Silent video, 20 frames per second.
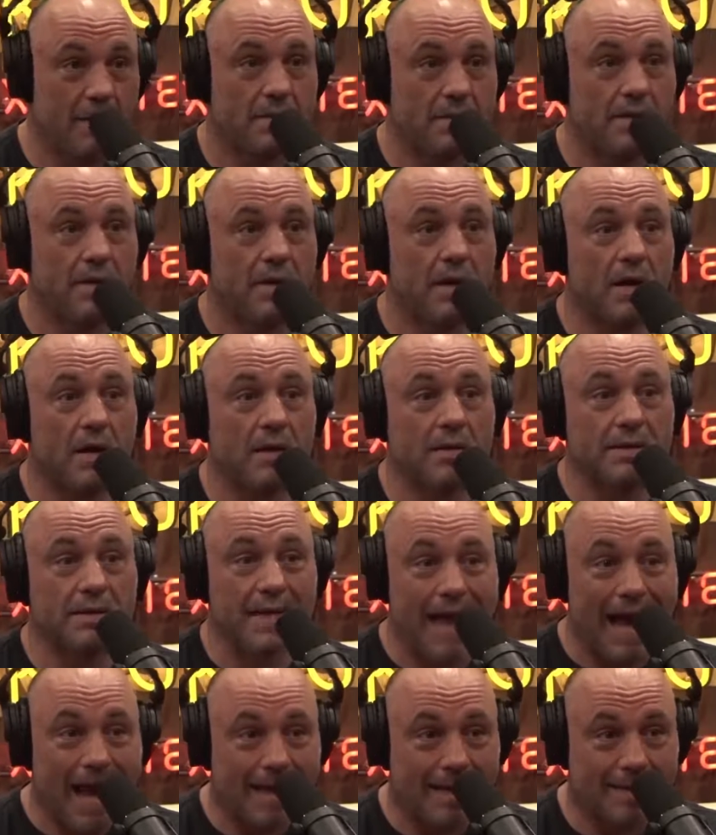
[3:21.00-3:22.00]
So he had all this
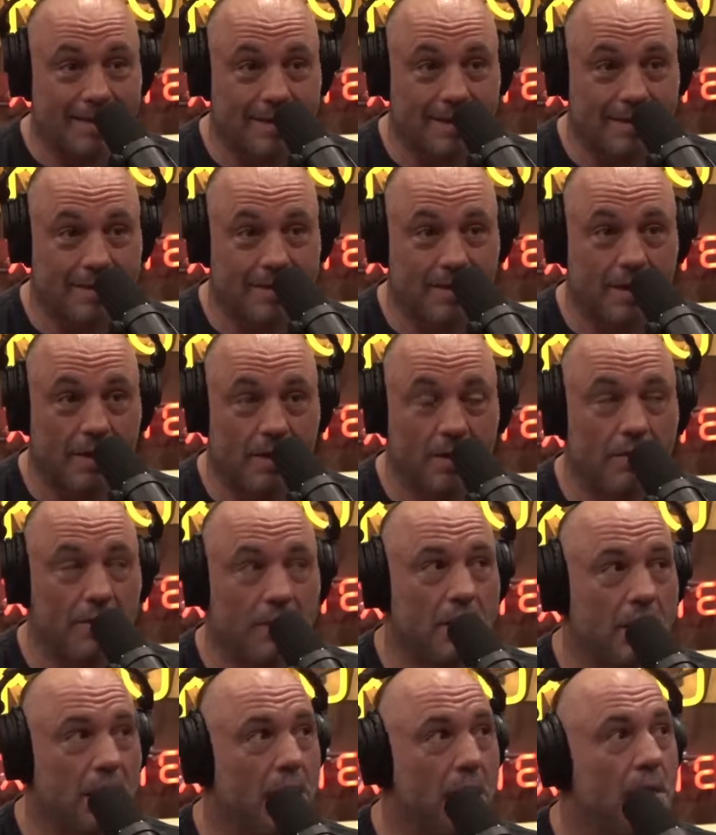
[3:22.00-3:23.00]
access to coke.
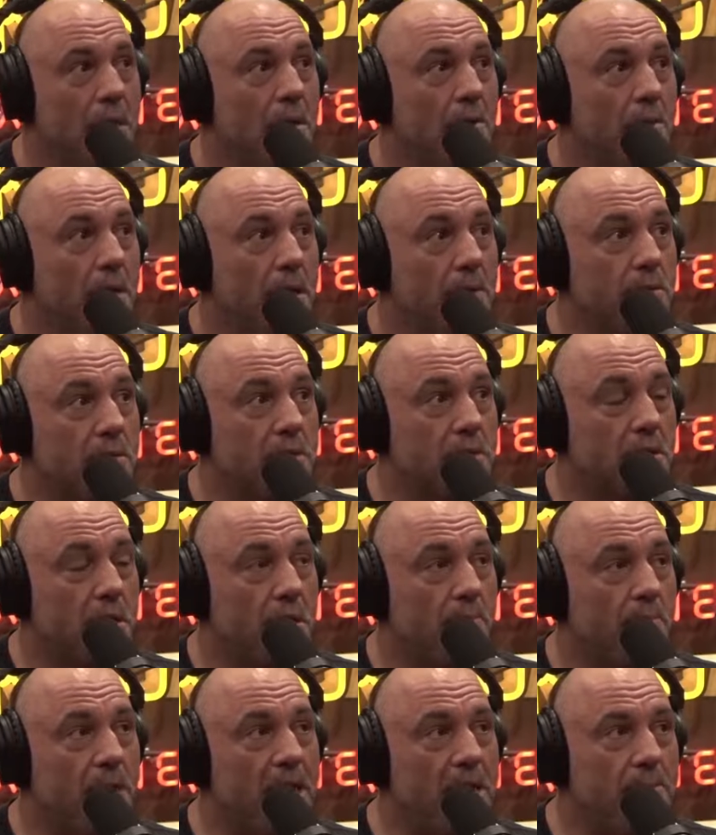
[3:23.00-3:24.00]
But it was
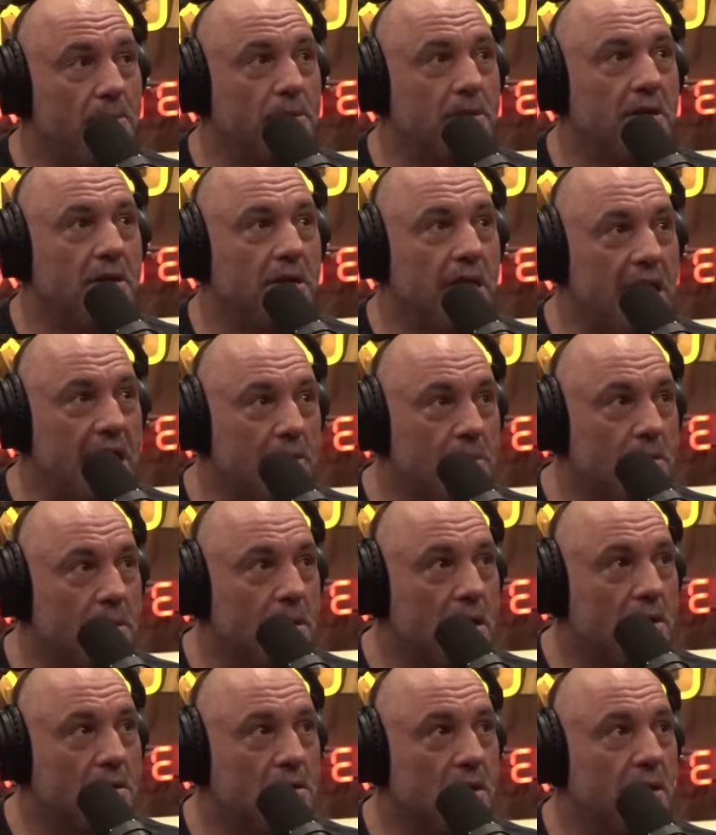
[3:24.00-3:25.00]
people in the neighborhood.
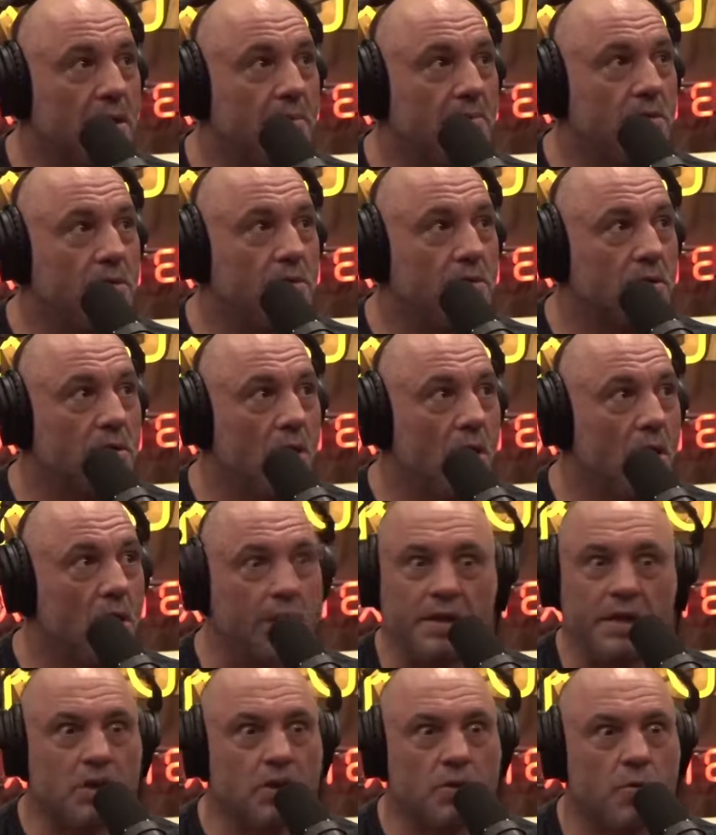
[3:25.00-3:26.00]
I saw them doing coke,
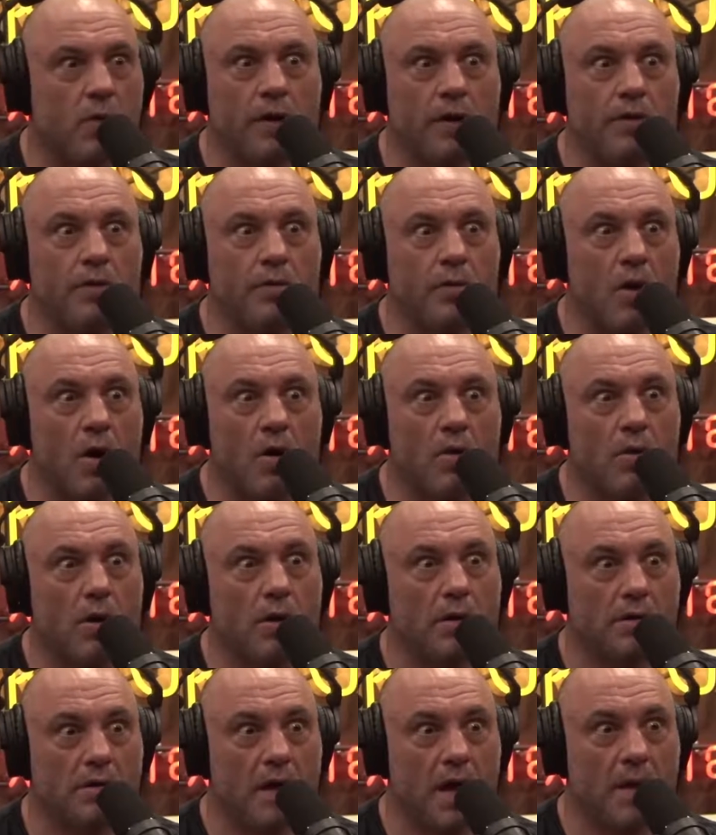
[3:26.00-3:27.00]
and they just wanted to do coke all
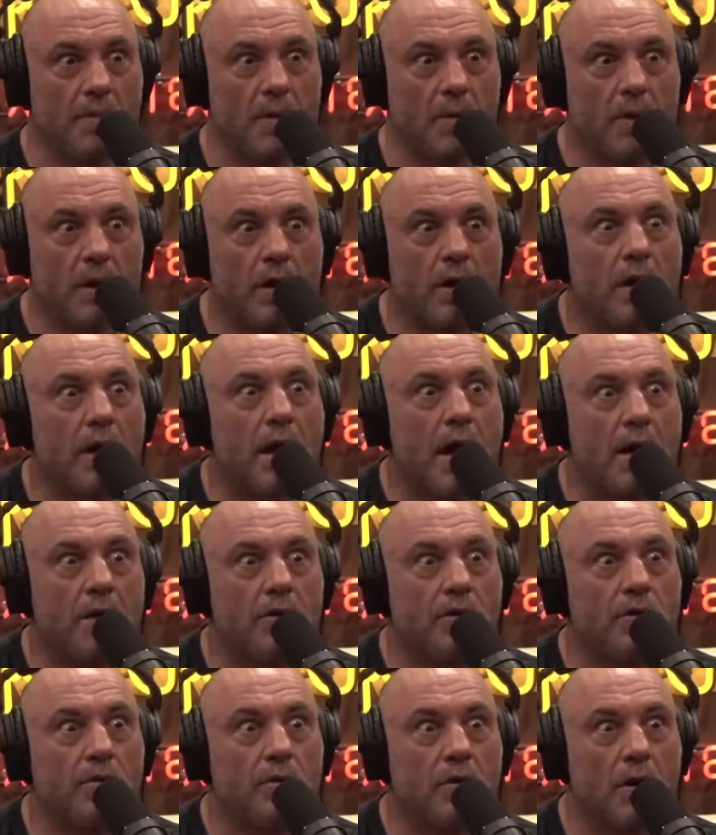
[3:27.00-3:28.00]
the time. They wanted to get out
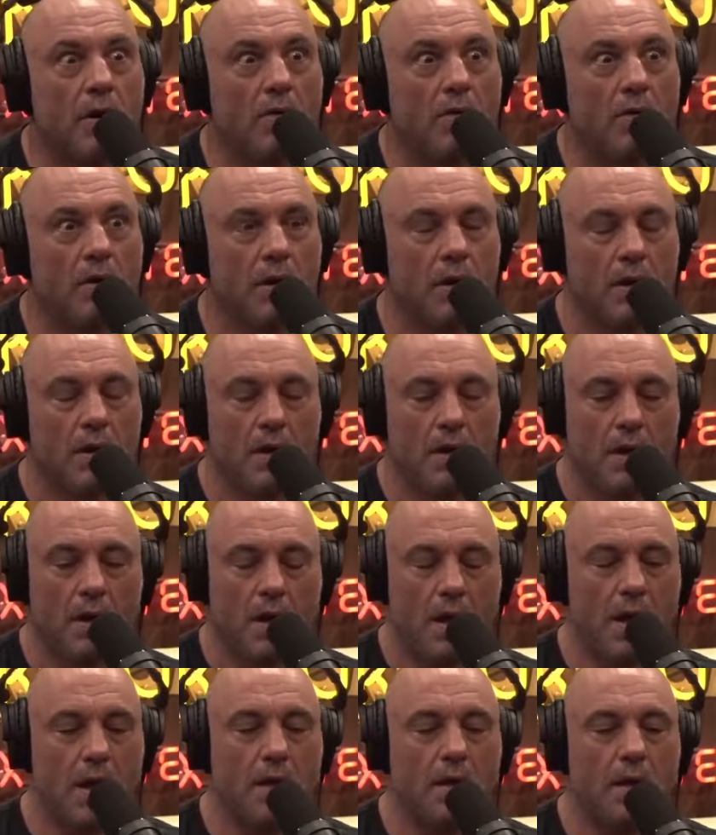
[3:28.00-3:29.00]
and do coke.
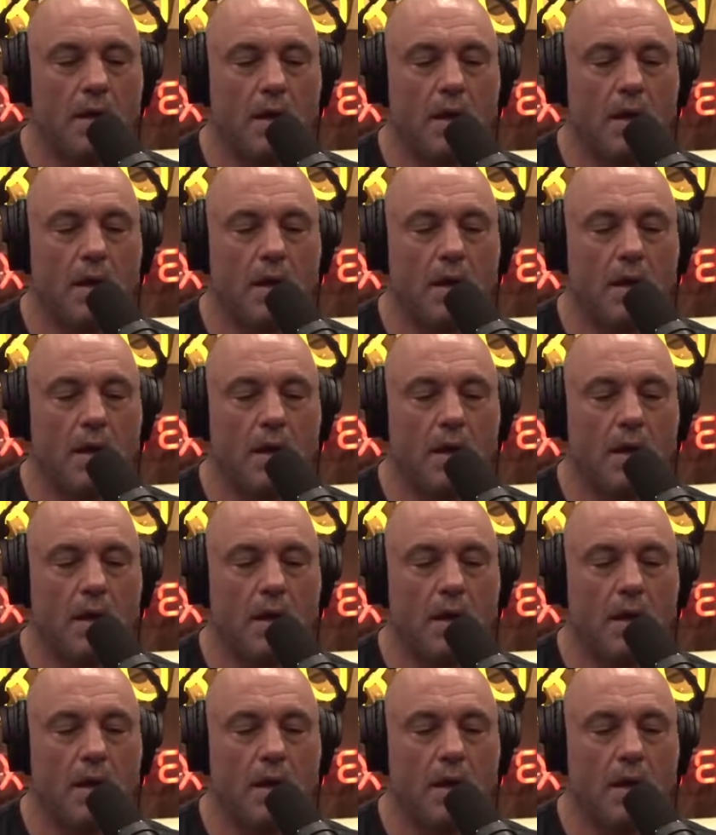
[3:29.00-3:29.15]
And